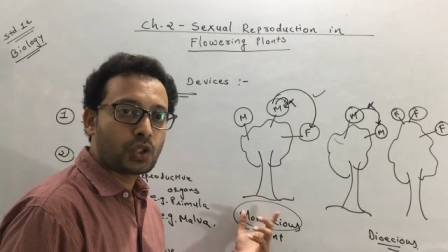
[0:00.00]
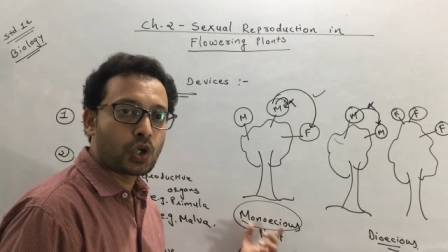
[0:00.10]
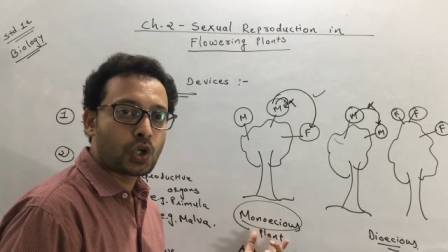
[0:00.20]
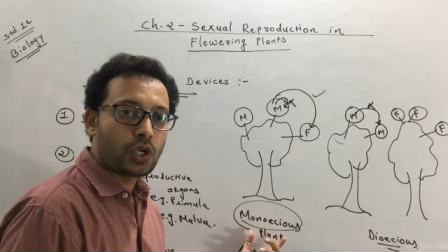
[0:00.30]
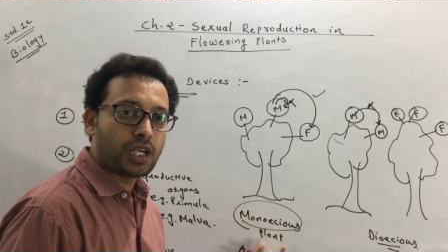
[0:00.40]

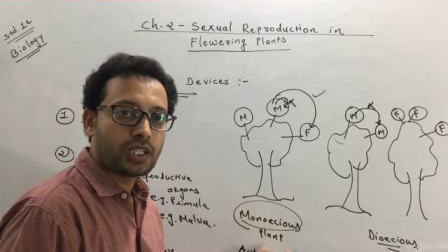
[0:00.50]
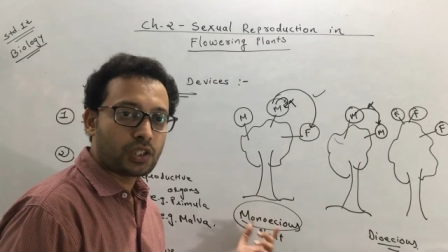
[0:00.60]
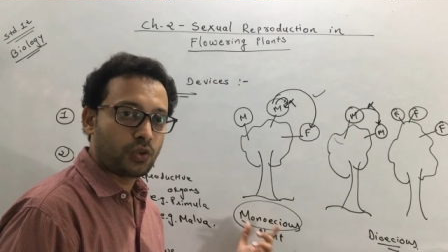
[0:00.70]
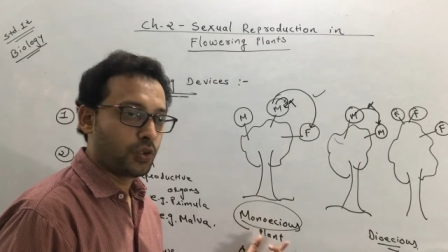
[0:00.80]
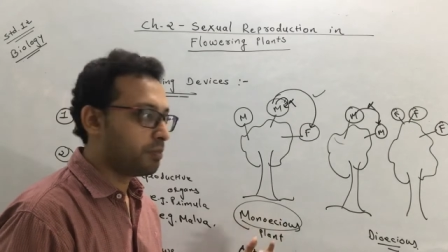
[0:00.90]
coconut,
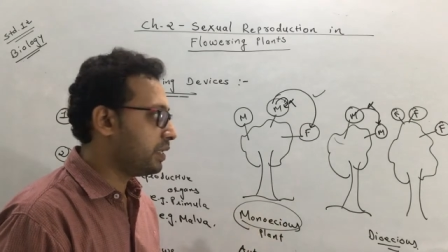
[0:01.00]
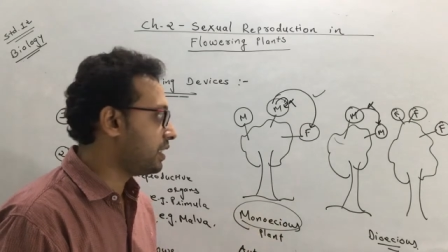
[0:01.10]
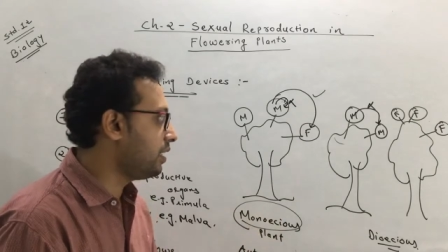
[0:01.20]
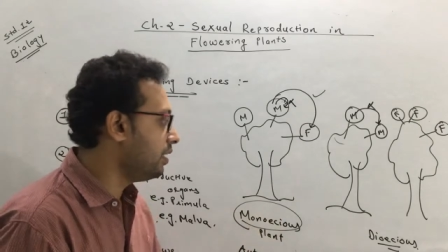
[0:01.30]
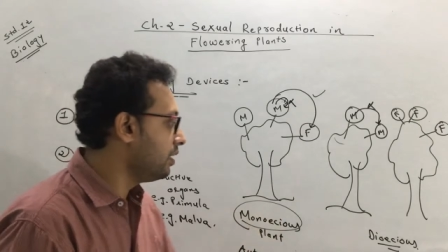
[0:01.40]

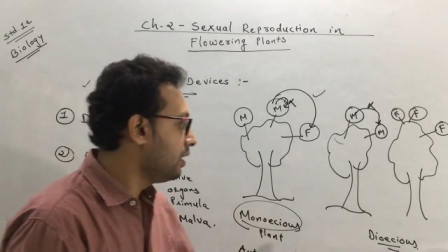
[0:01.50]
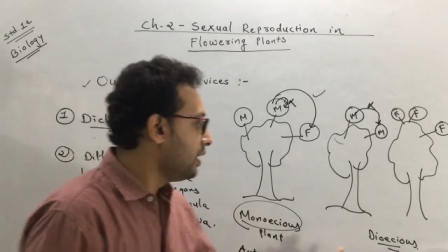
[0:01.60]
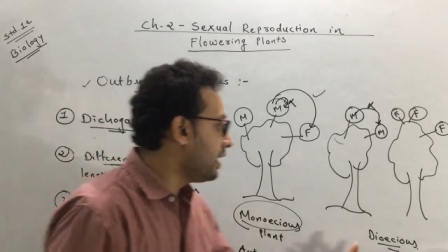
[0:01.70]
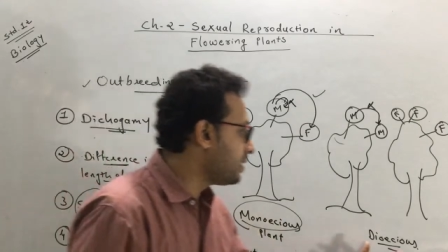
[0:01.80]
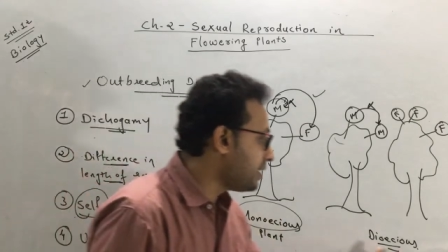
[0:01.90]
cucurbita,
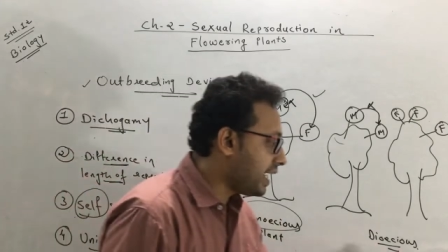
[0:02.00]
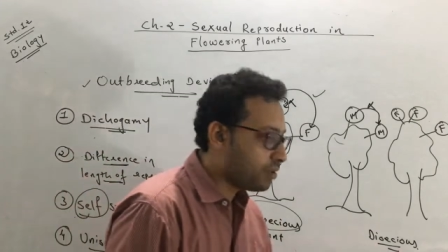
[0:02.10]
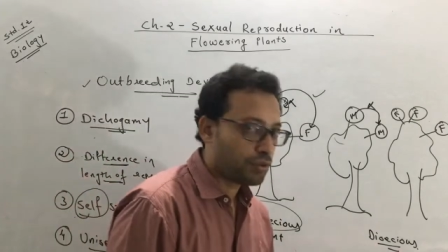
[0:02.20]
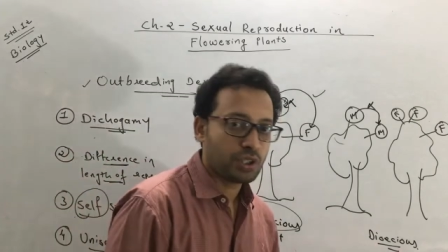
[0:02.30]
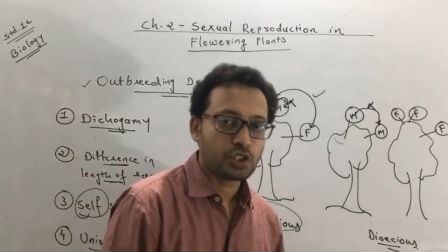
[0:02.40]
and the
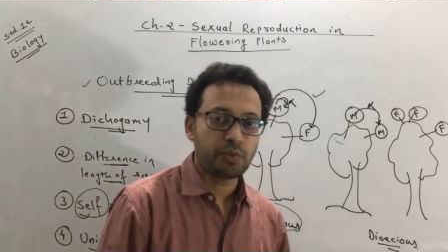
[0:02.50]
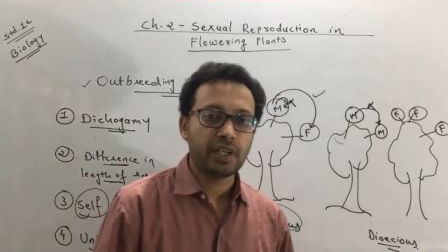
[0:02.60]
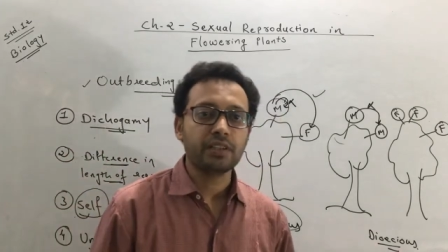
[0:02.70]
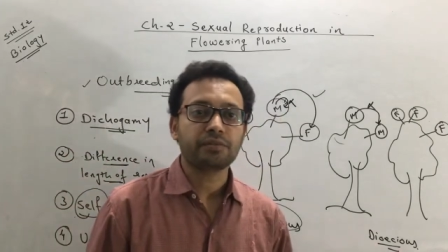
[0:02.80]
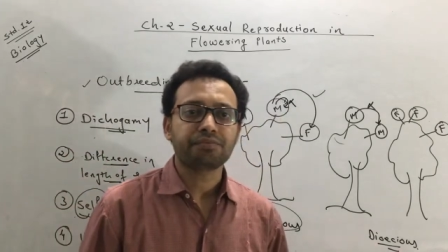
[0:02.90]
dioecious
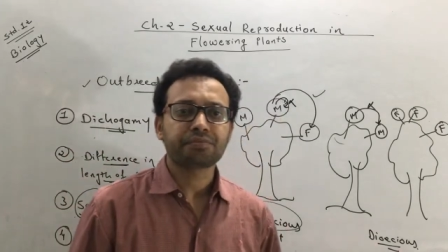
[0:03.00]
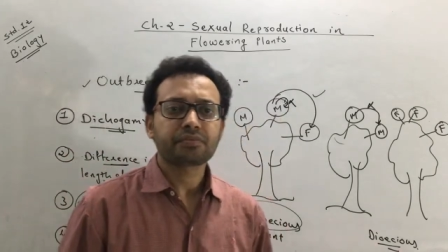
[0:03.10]
plant,